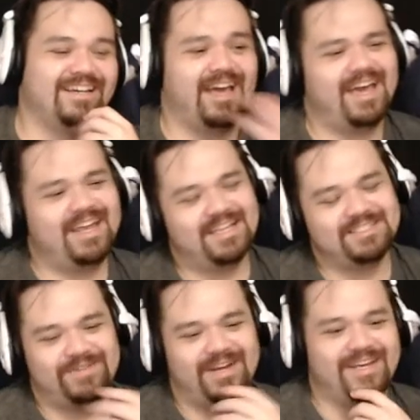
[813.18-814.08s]
and he has a
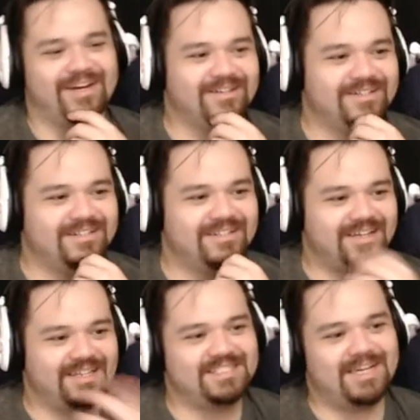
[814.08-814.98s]
radio,
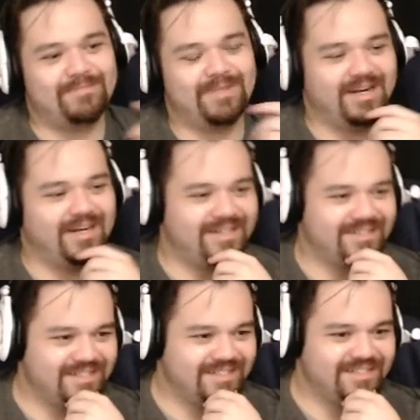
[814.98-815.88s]
cassette player.
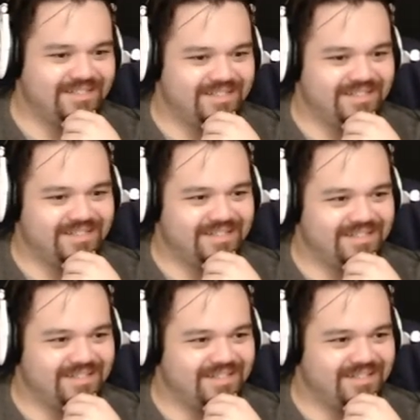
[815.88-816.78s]

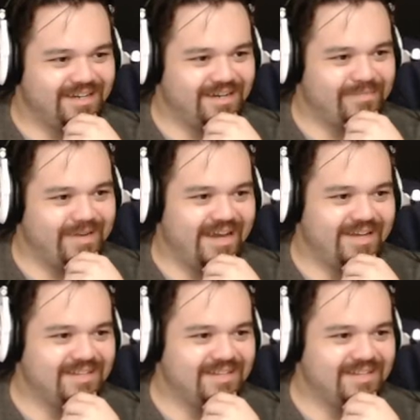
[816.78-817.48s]
Oh man.